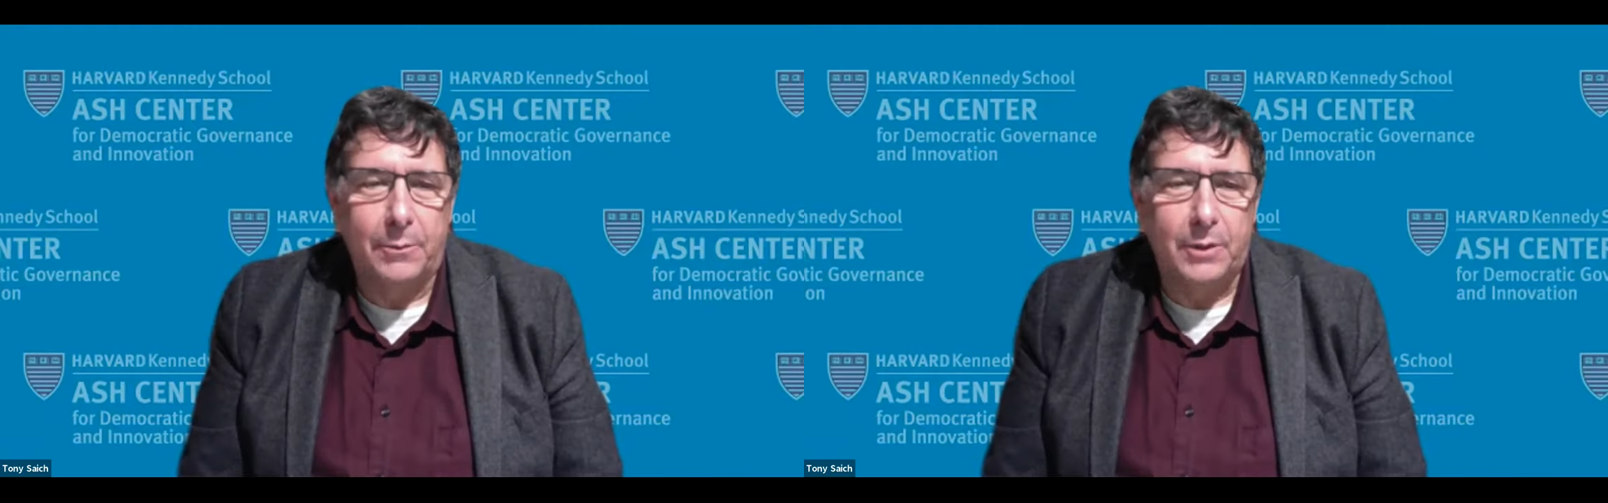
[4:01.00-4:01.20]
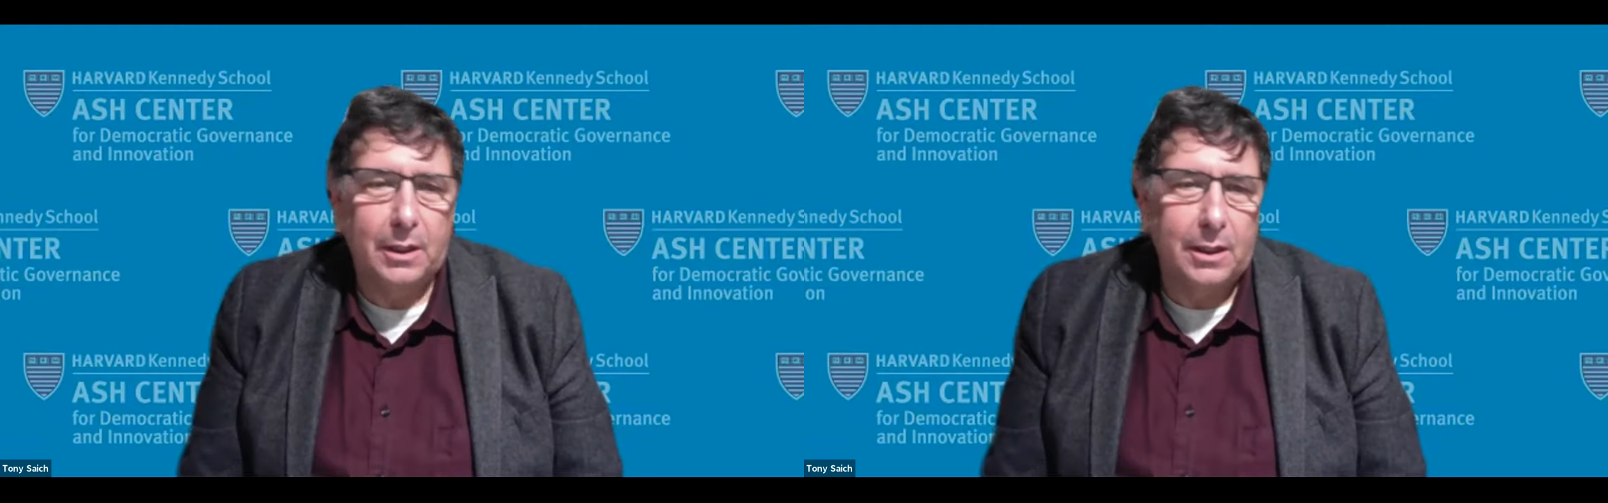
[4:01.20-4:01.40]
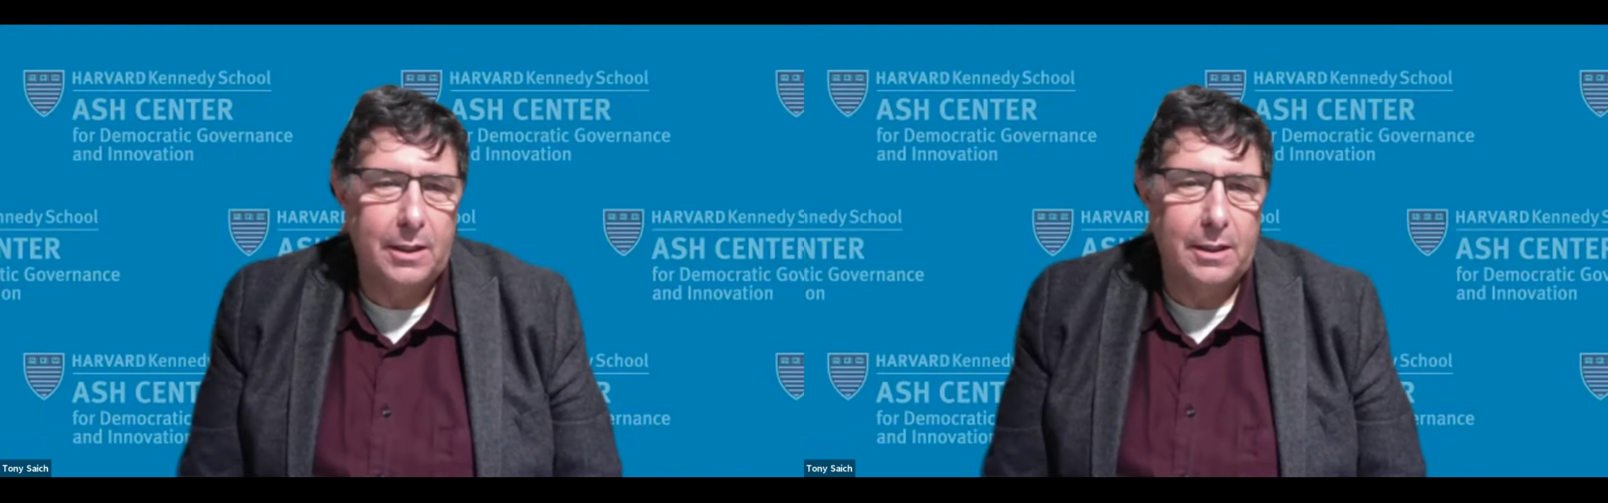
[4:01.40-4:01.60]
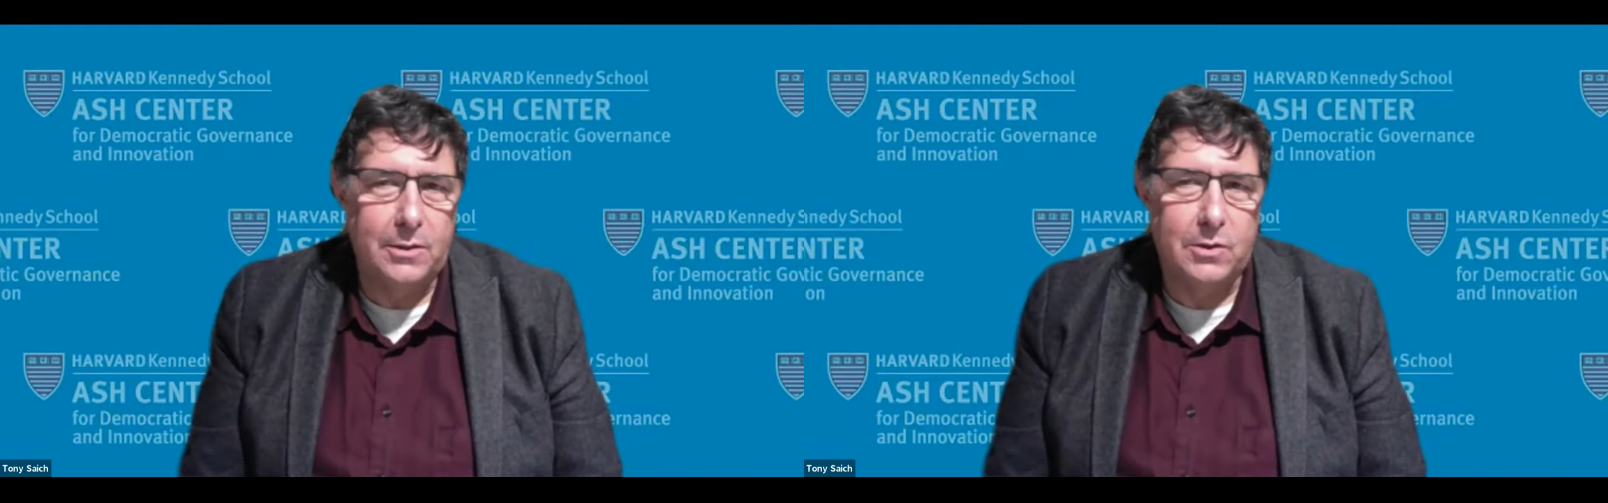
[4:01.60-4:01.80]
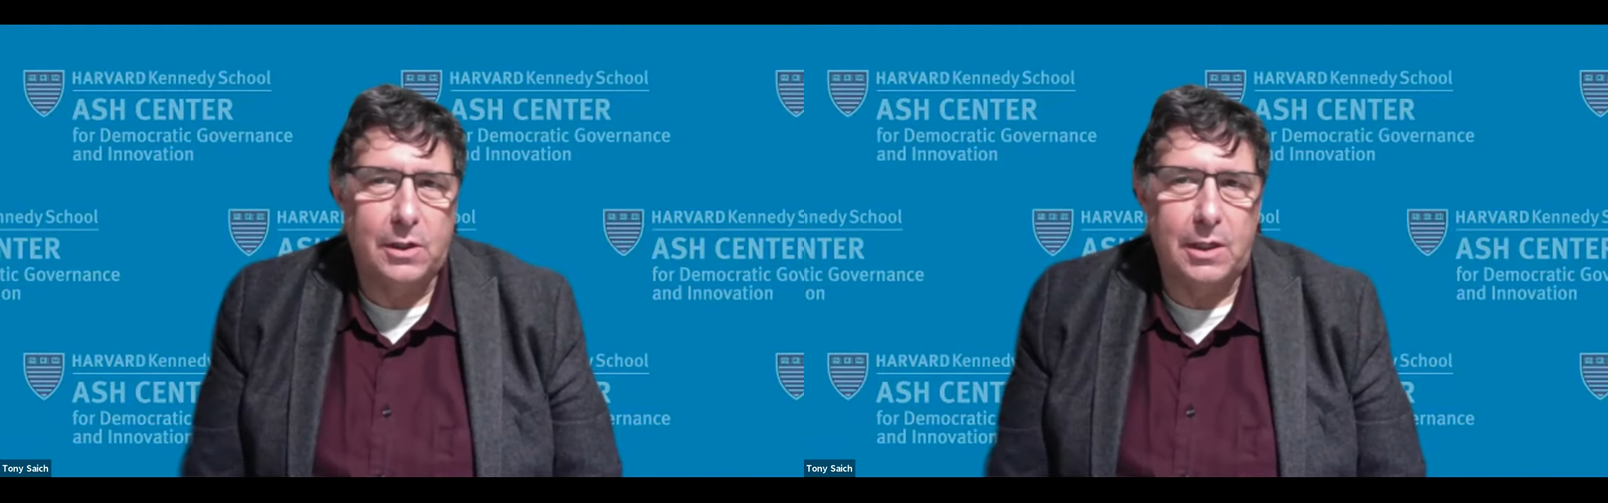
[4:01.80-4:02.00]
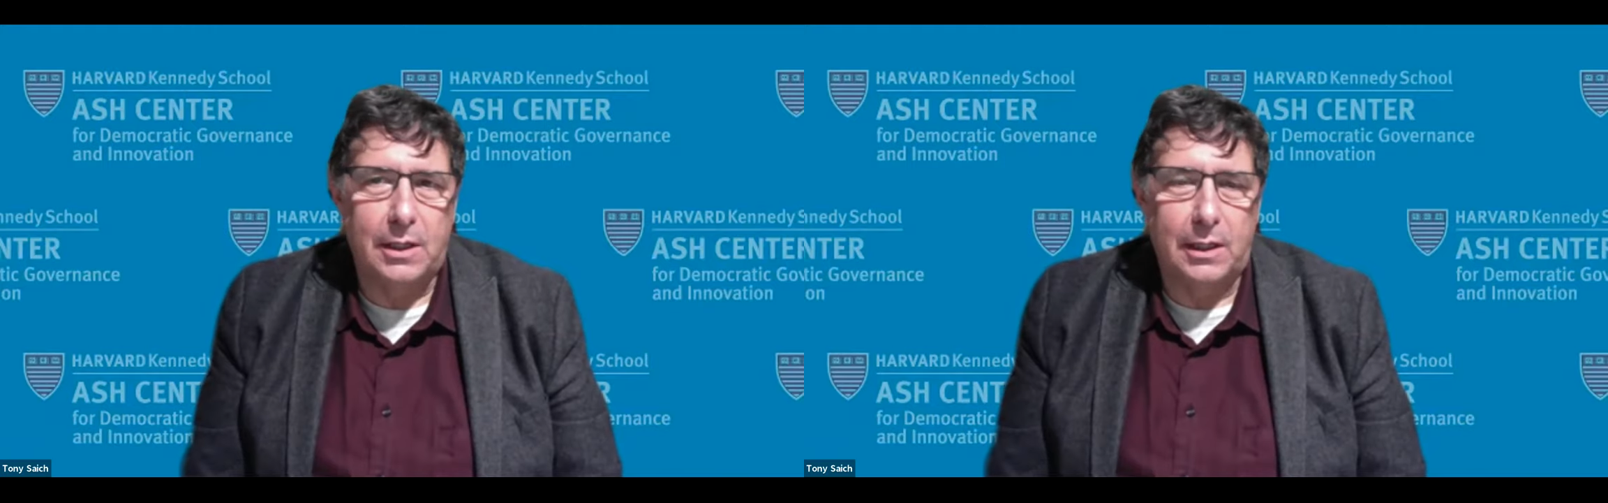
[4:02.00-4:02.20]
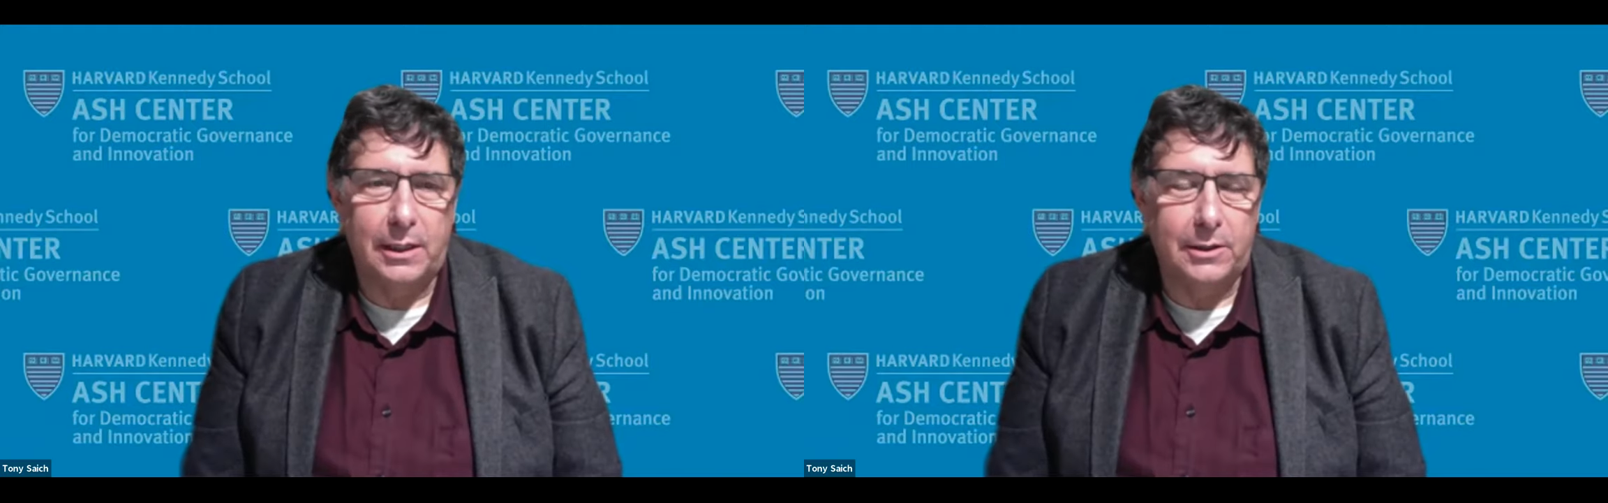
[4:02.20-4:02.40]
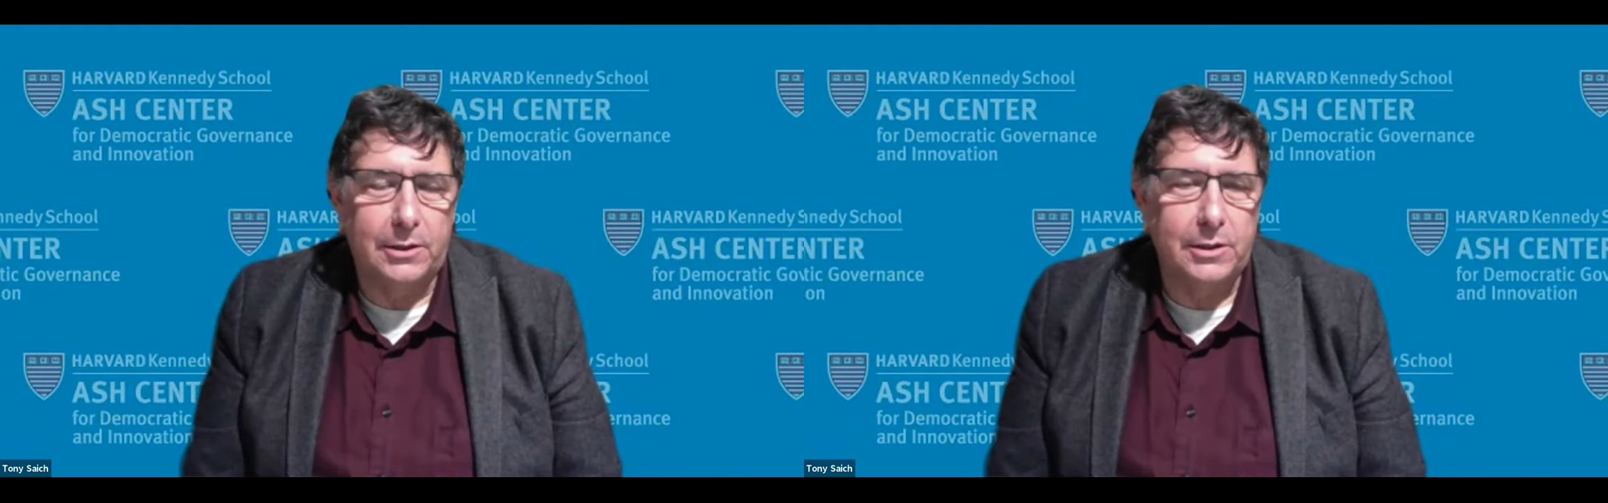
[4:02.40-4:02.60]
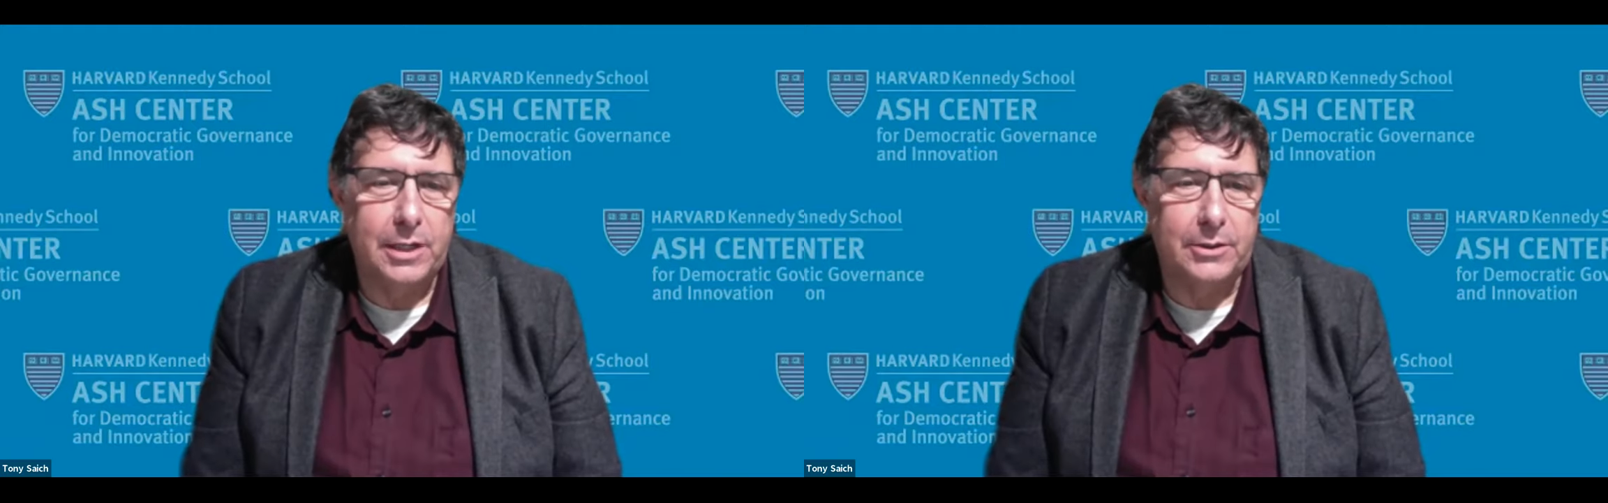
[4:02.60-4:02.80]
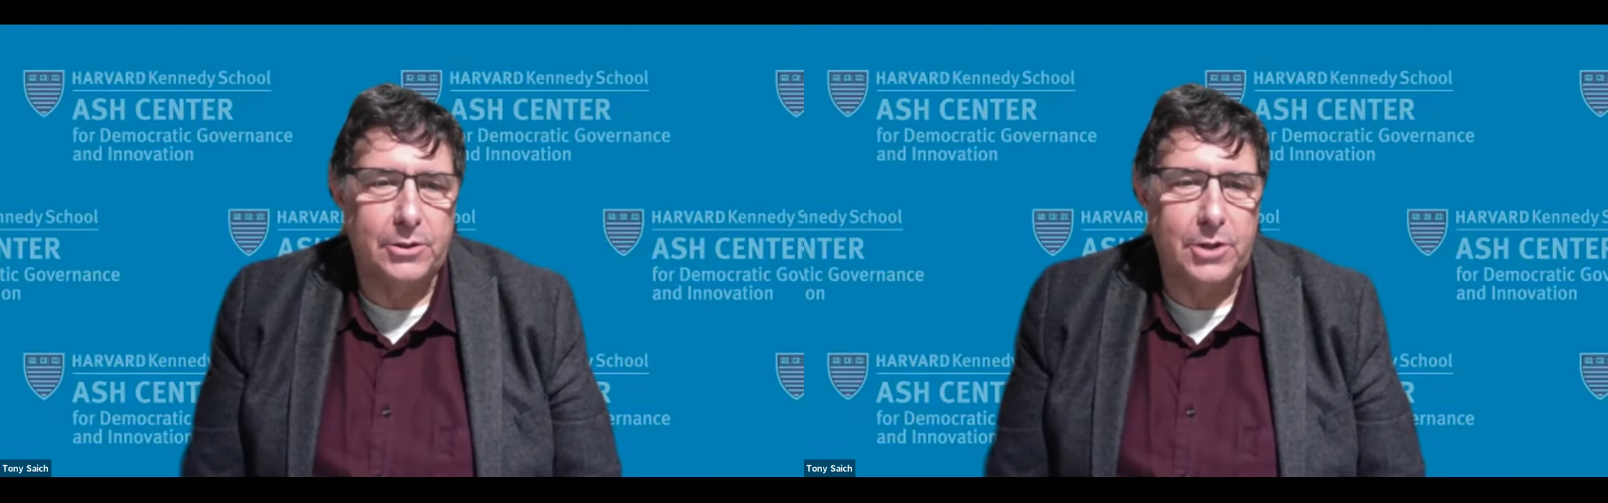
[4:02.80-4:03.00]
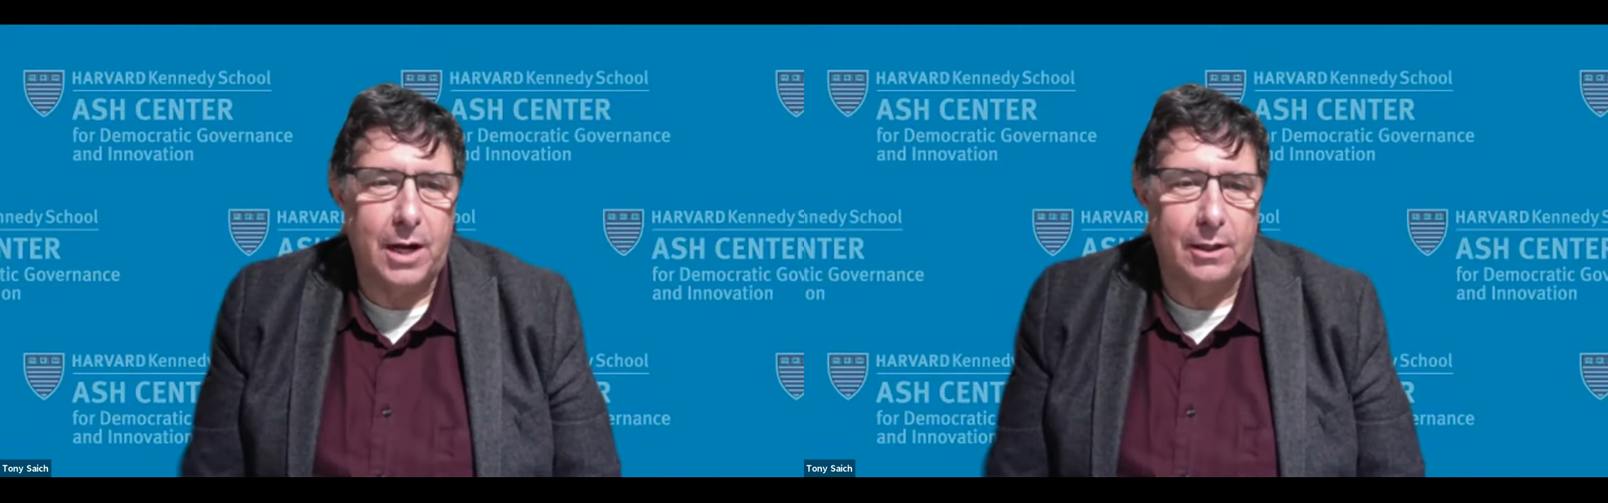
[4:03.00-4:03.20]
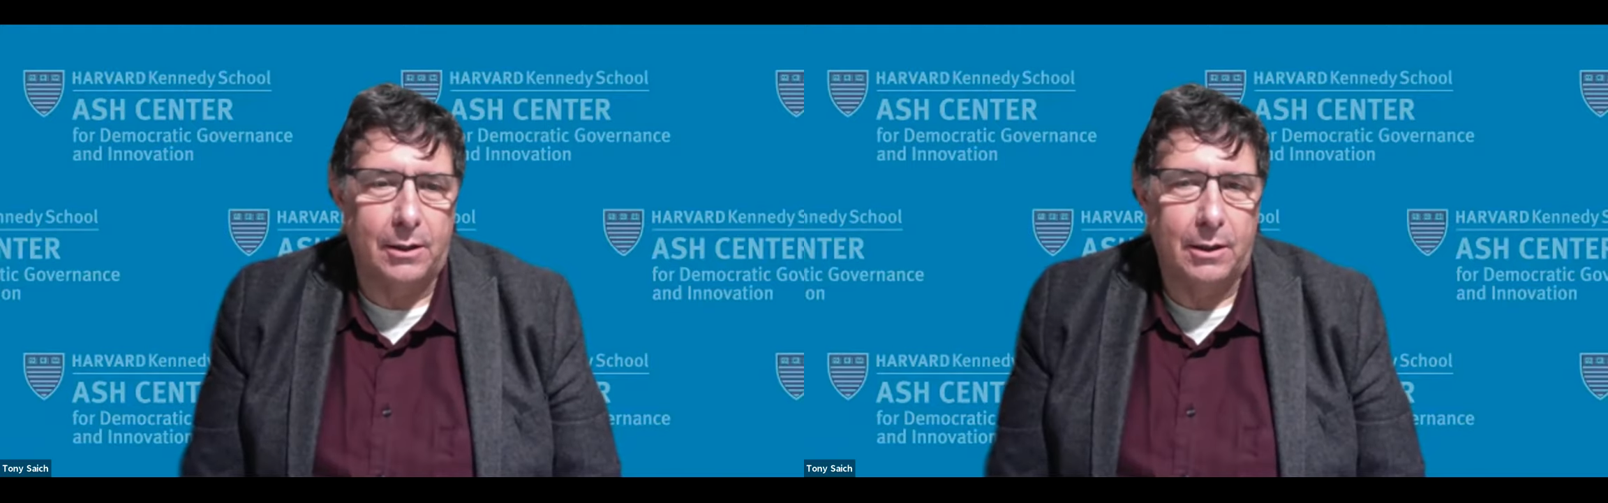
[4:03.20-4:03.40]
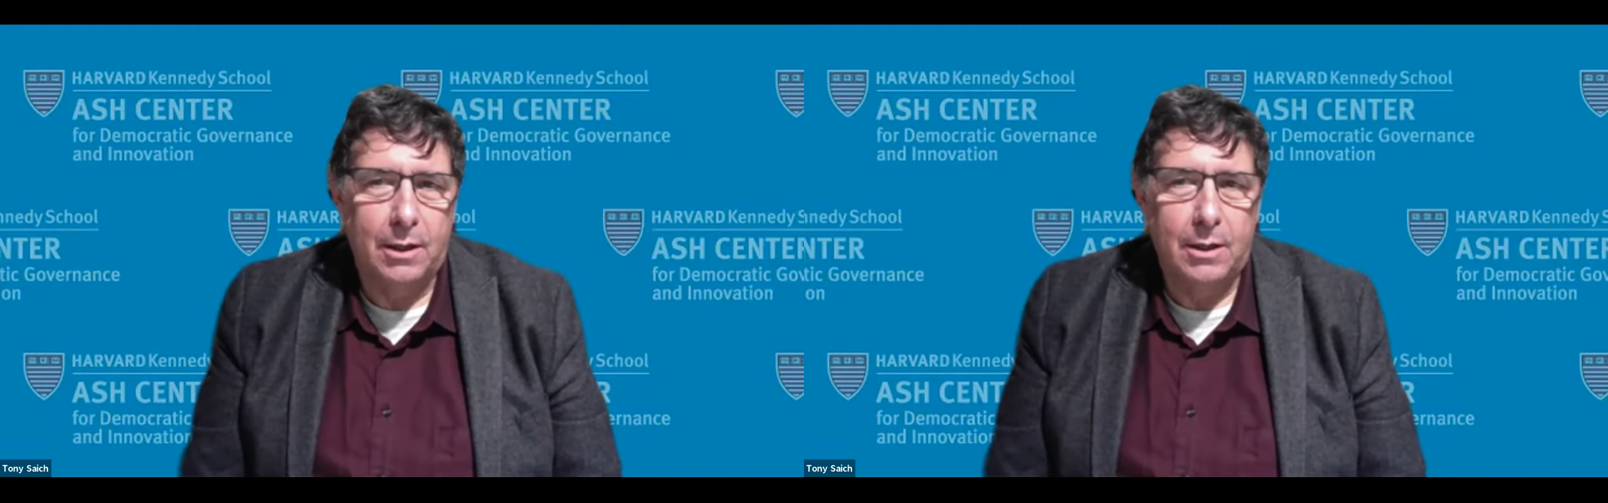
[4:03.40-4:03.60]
that he is the key leader to take China